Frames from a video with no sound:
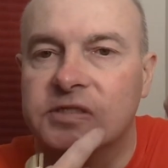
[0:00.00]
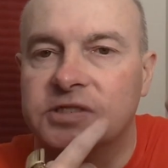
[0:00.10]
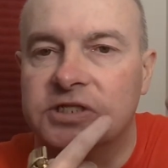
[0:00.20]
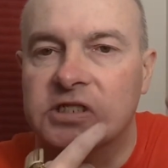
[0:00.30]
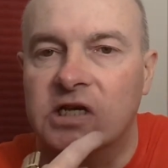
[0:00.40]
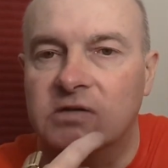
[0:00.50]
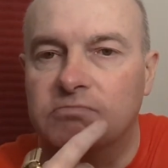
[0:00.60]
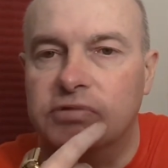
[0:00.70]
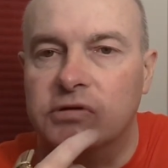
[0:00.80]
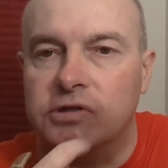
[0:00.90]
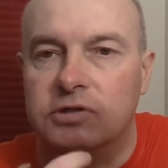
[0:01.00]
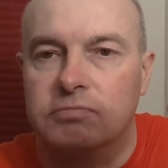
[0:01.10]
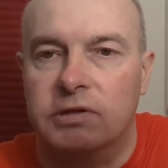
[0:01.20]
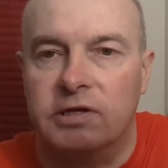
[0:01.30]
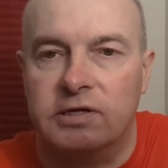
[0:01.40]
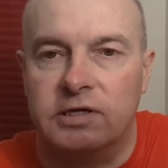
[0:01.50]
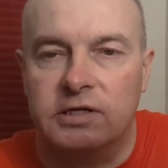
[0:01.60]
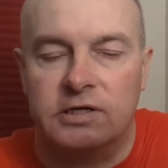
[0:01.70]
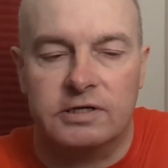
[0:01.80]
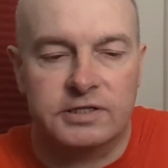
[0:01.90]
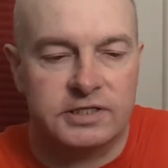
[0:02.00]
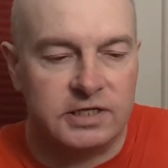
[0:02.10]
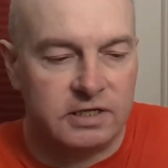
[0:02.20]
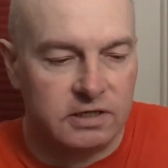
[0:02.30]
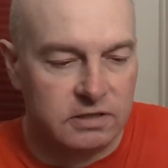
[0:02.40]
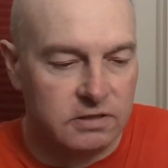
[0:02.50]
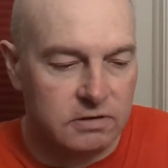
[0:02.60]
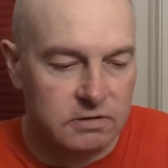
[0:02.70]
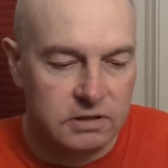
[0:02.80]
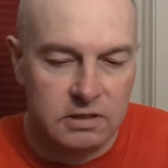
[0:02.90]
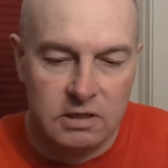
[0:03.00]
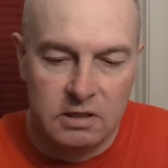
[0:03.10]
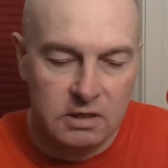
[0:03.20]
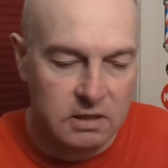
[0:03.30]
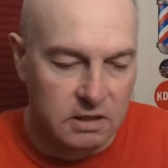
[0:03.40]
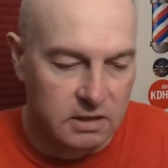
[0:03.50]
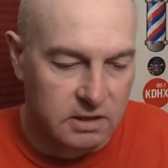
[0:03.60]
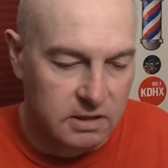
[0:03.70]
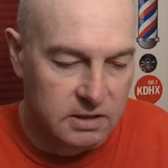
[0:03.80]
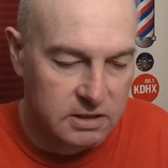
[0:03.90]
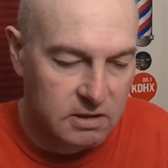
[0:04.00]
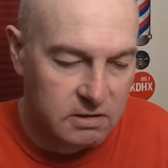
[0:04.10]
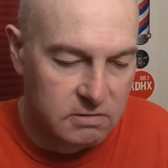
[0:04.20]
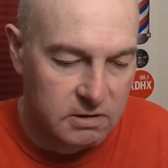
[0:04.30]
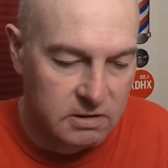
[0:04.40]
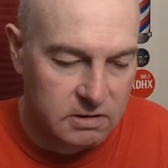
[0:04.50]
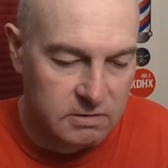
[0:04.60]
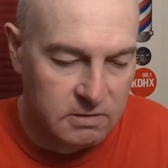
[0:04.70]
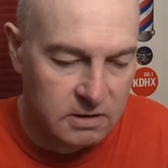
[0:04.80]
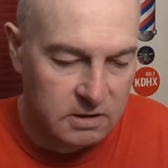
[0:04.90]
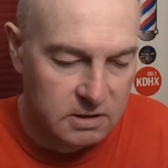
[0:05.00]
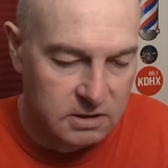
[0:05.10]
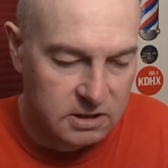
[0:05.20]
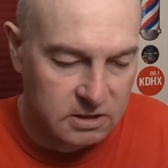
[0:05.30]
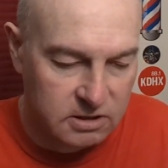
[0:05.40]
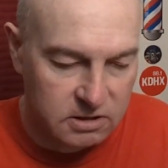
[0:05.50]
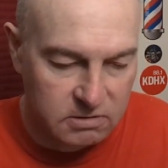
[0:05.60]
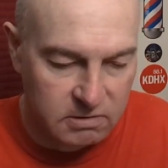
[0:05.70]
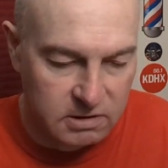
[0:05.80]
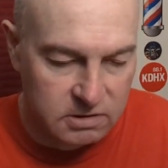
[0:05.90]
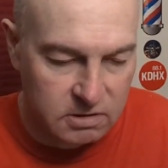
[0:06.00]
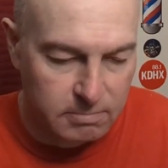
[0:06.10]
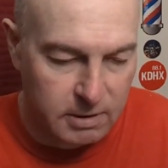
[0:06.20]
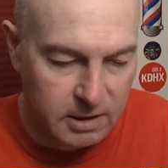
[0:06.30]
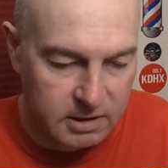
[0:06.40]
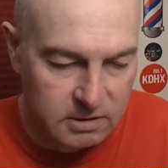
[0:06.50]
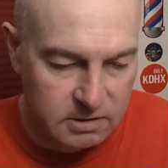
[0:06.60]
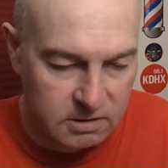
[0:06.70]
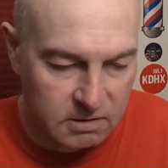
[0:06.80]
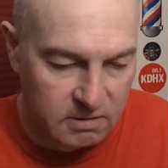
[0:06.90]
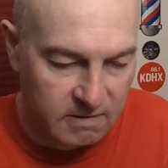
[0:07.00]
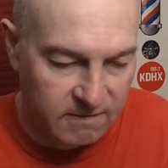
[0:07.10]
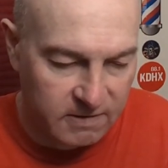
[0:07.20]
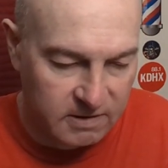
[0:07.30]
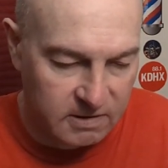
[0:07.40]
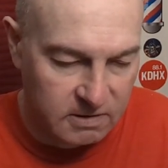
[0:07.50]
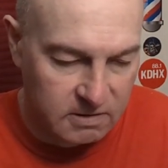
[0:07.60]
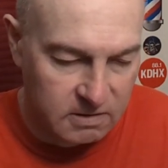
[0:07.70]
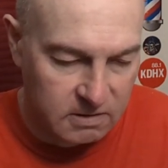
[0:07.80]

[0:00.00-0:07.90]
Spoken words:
The Gillette Blue Blade on its second use. And I guess I'll go ahead and sit this razor back in here if I can.